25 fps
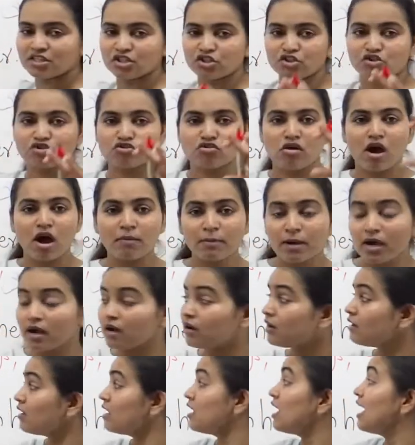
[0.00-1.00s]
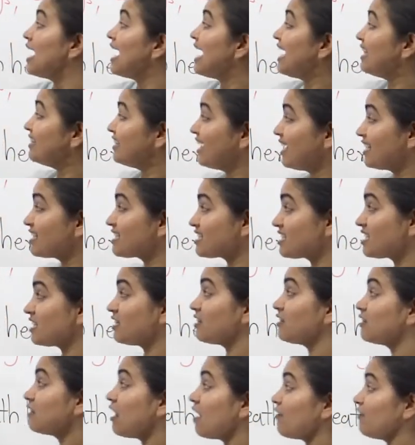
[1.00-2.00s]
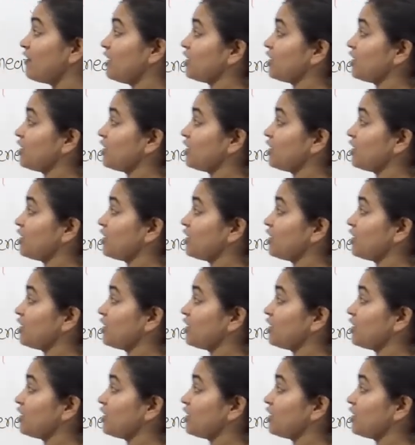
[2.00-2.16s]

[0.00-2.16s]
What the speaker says: the drama, they still love